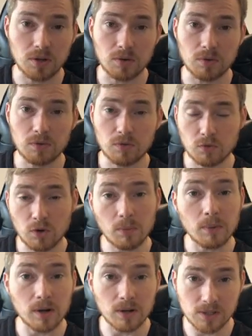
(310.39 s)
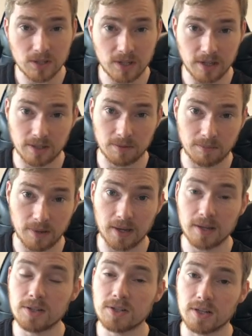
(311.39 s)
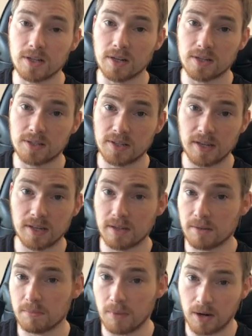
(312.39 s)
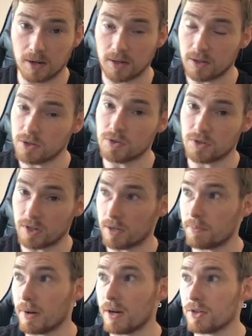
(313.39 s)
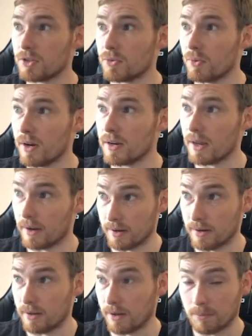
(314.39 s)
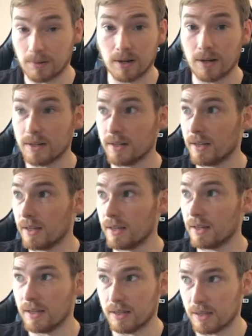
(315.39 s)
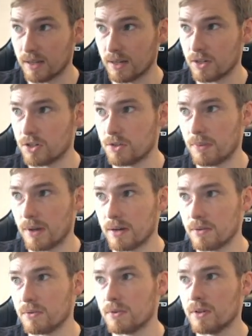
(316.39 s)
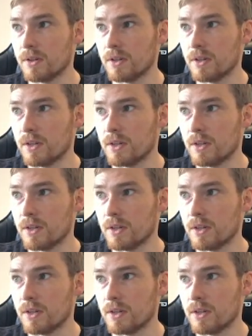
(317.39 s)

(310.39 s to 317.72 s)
So from our setup page, it has taken my username password and applied it here in the connection panel.